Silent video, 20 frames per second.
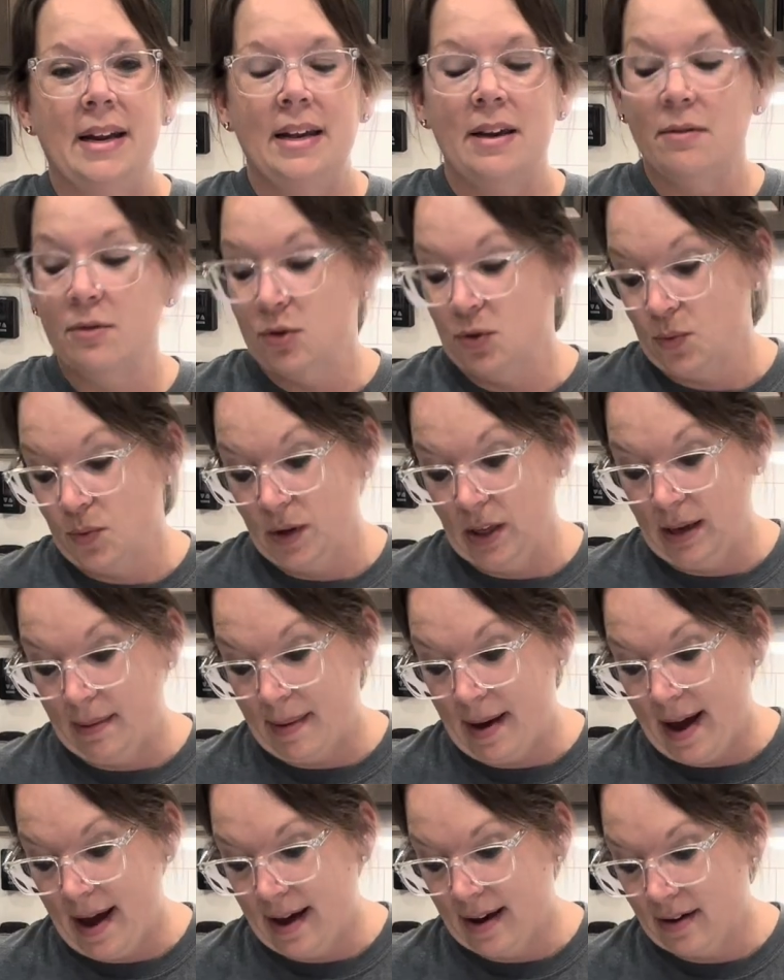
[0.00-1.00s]
It was really
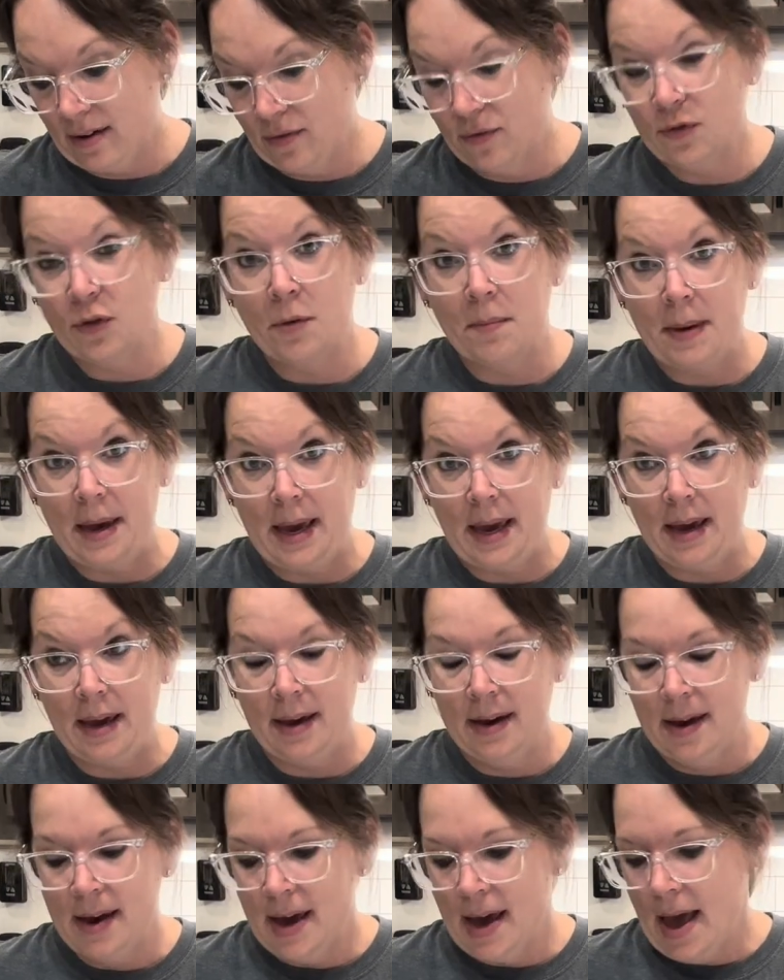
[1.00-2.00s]
bad for me.
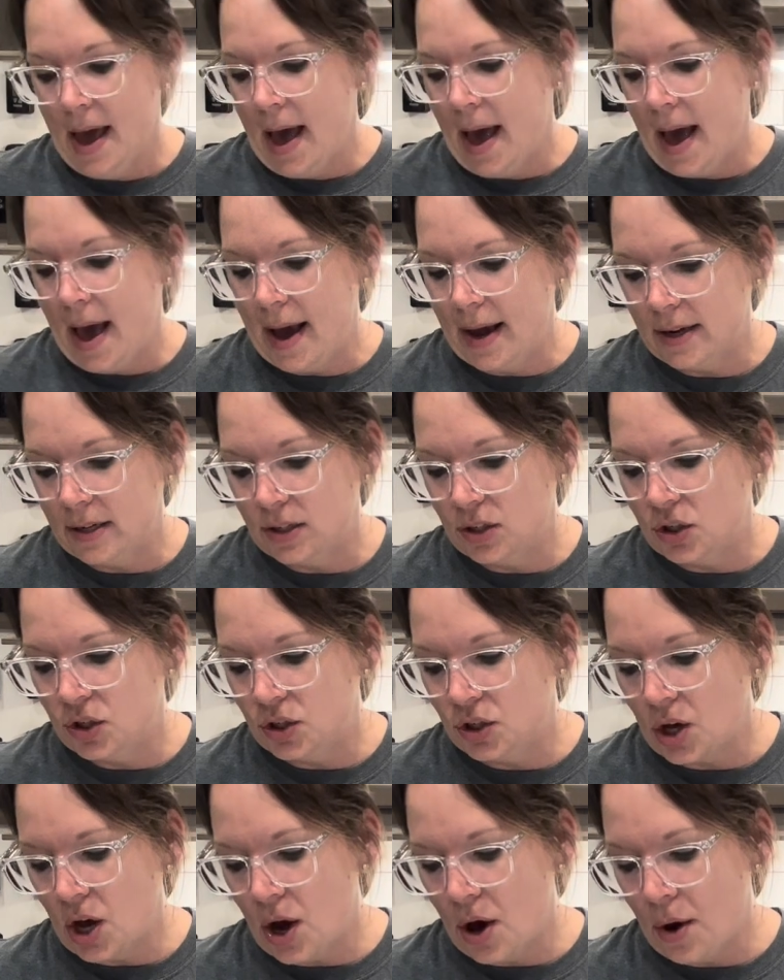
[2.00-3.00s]
And
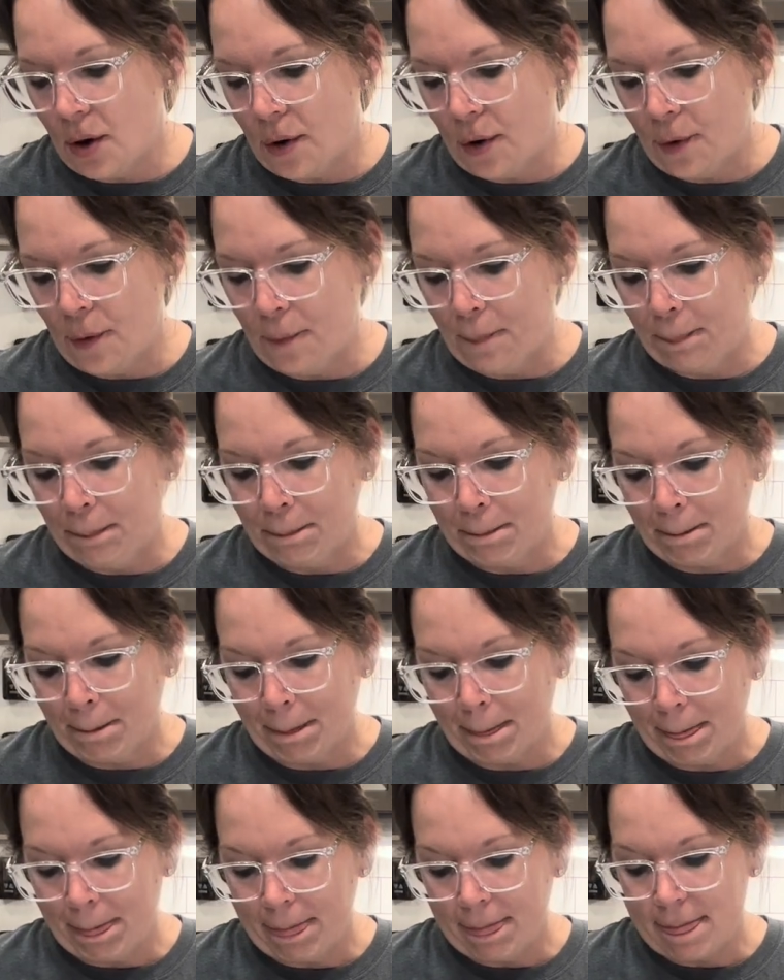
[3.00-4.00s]
so
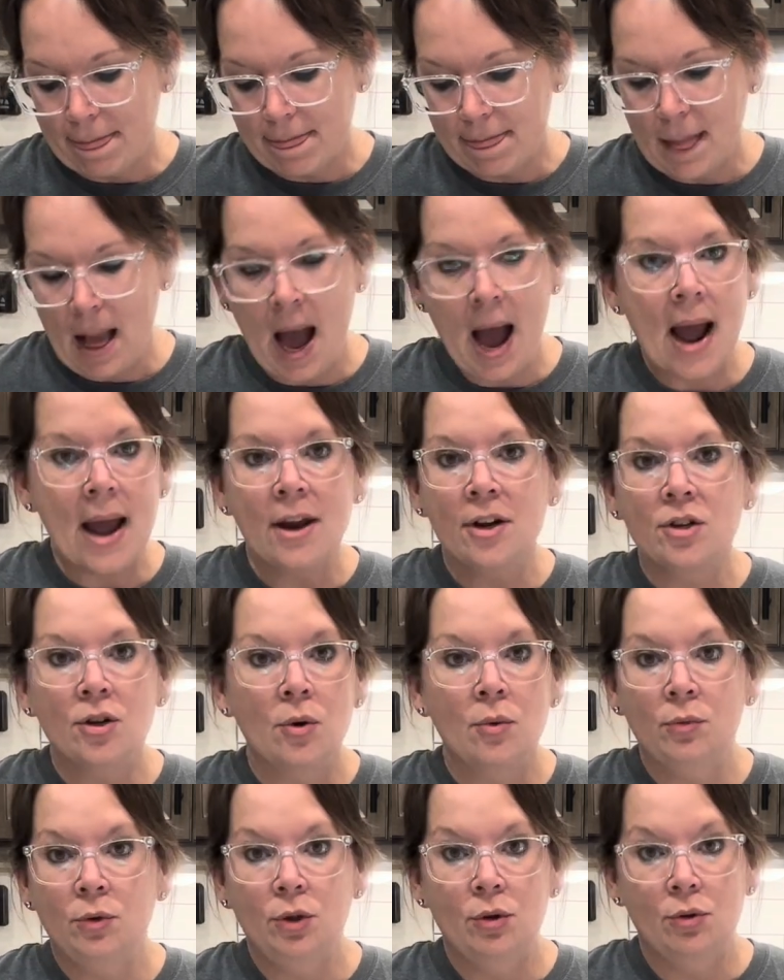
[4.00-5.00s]
I
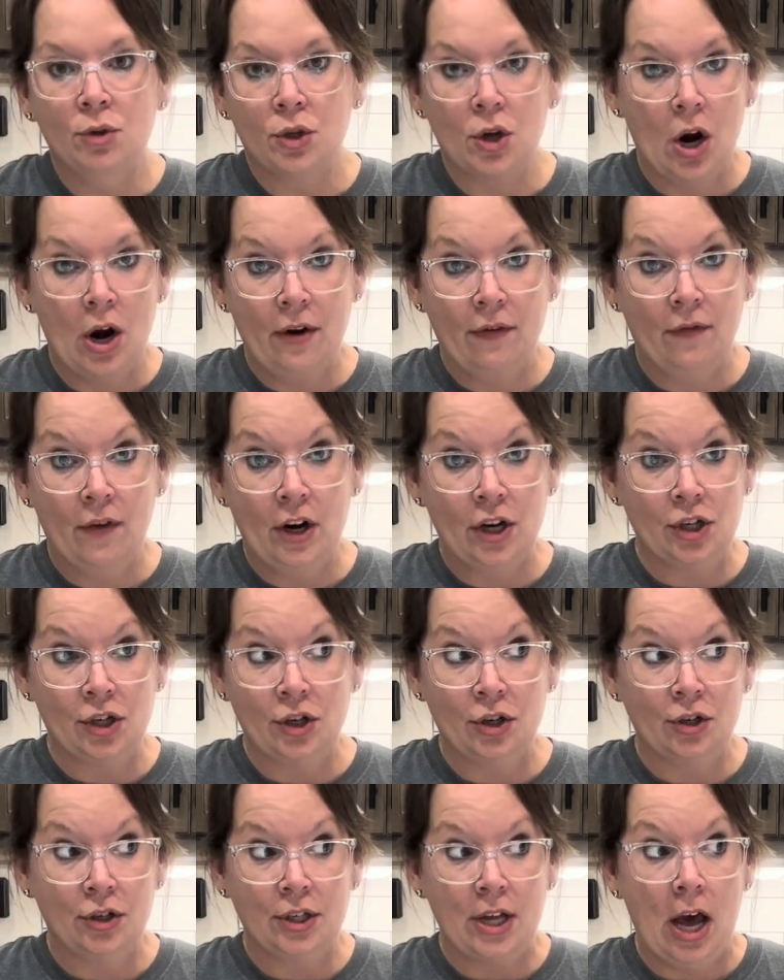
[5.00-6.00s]
don't use car
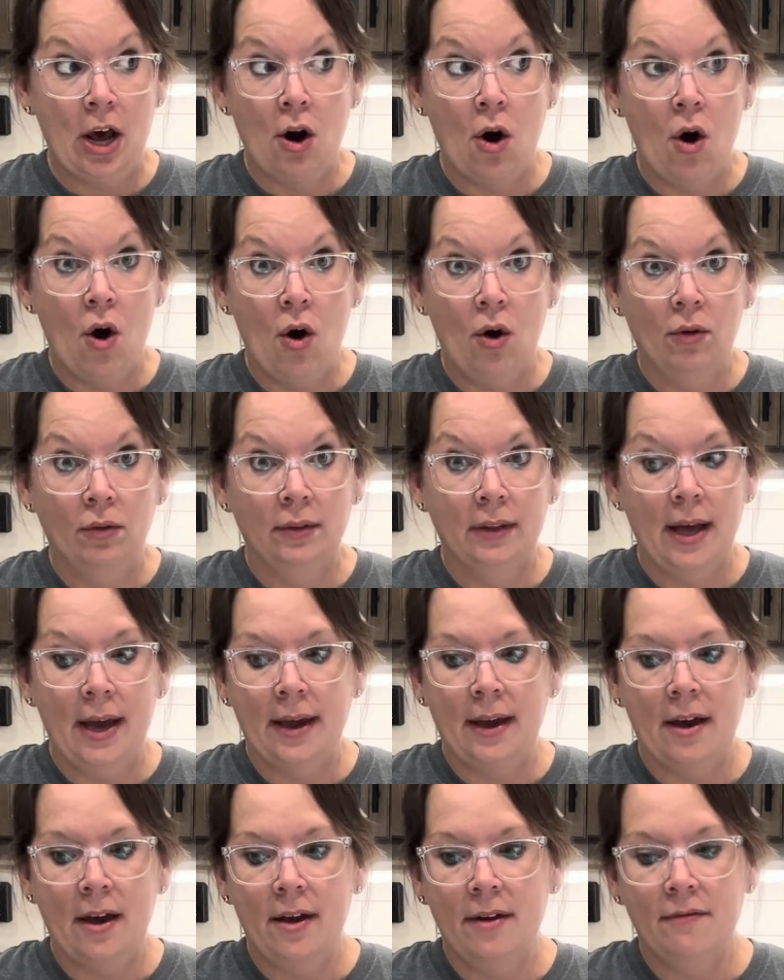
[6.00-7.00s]
fresheners at all,
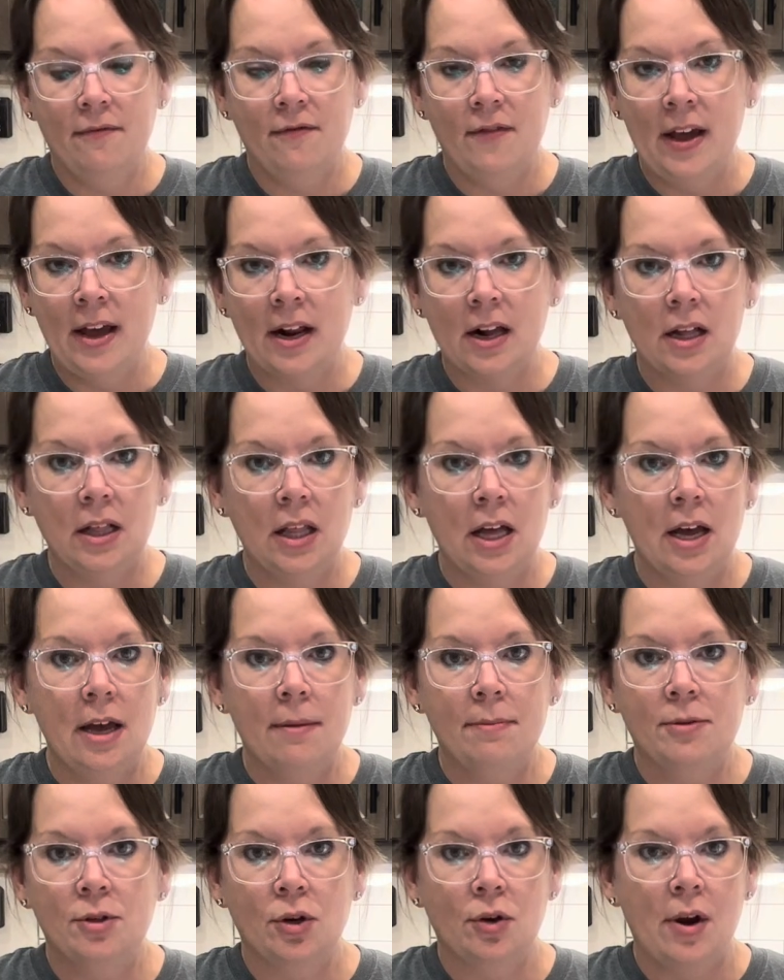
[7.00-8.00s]
like vent
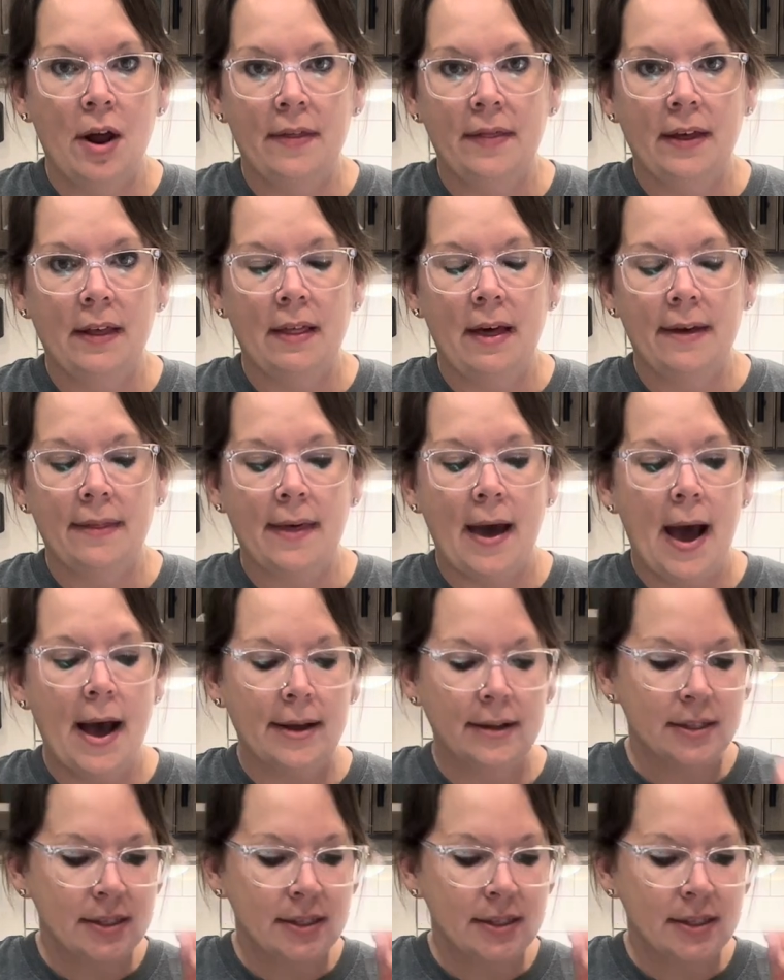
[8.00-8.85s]
clips or nothing like that.